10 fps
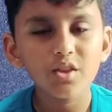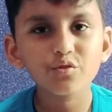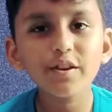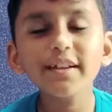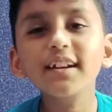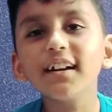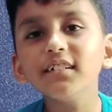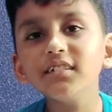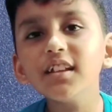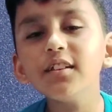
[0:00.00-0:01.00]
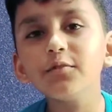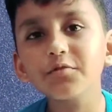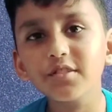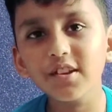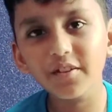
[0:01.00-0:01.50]
So it
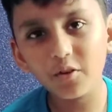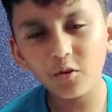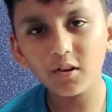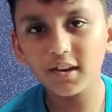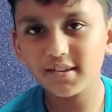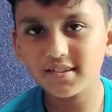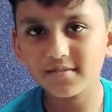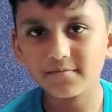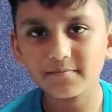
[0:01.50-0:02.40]
continuously rolls.